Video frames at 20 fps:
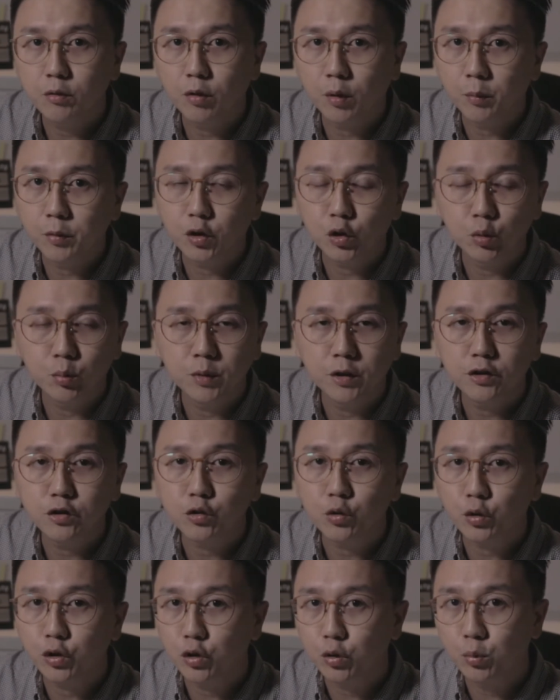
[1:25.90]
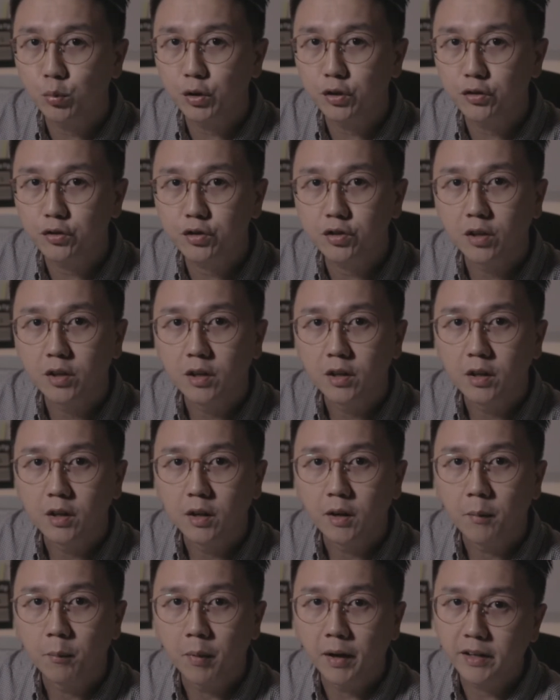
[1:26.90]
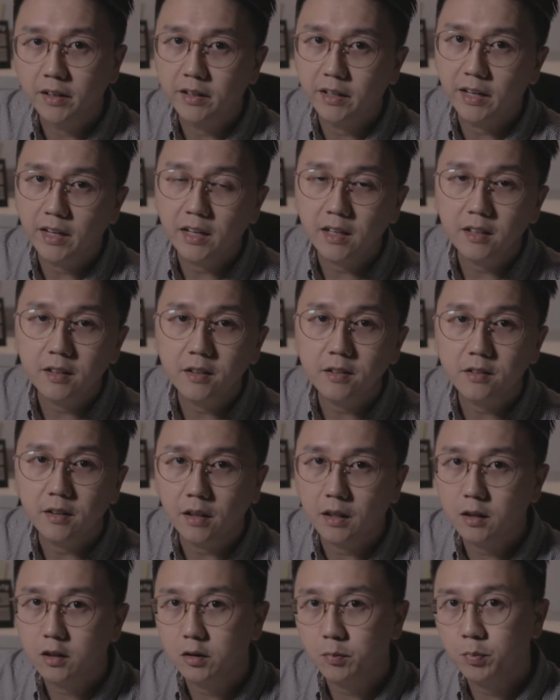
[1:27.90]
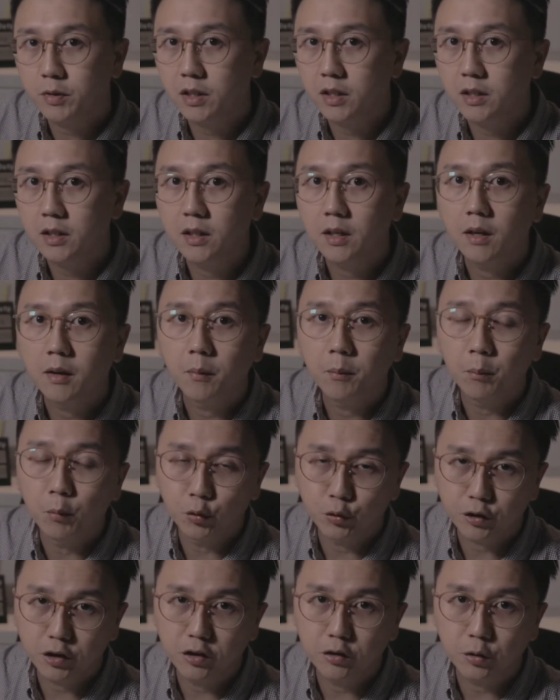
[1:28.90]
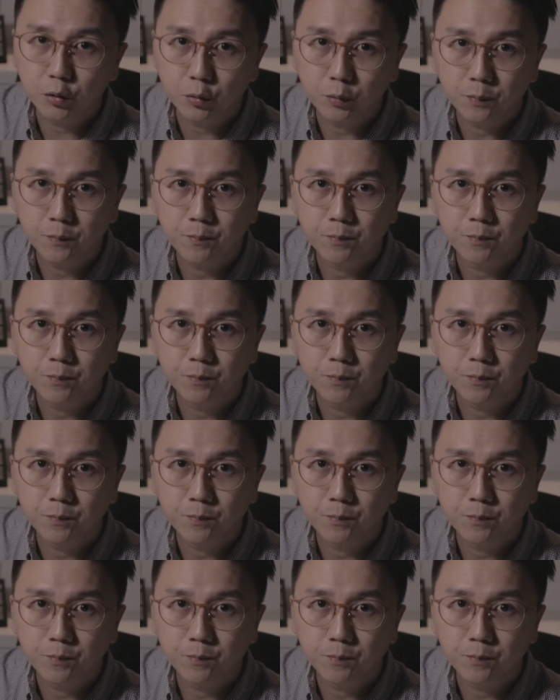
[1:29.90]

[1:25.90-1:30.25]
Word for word: from humans to humans by the Aedes aegypti mosquito.